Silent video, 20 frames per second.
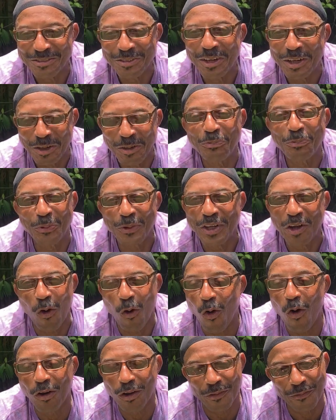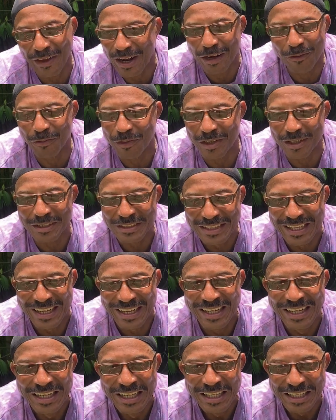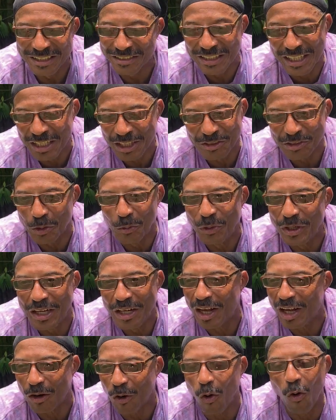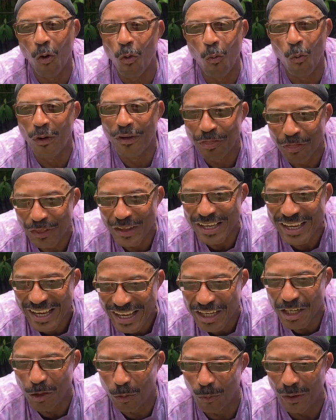That's right. It's pretty all of Africa. Now, it's like I said, we're not all one thing anyway.